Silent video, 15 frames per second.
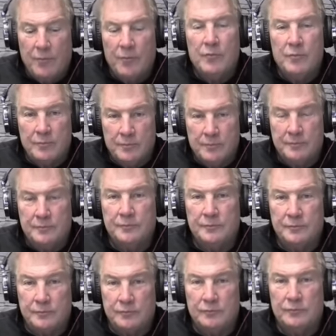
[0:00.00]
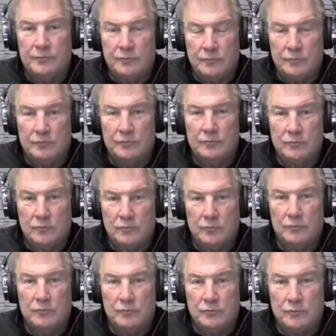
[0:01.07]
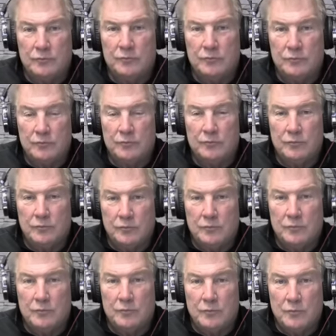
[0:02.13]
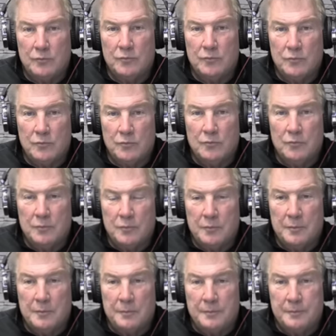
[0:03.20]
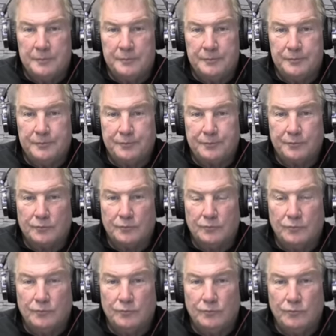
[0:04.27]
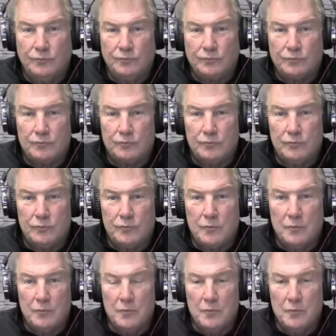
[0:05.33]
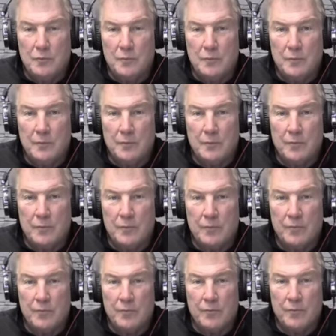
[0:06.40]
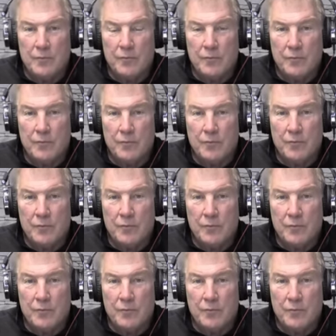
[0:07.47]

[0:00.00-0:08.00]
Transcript: [no speech]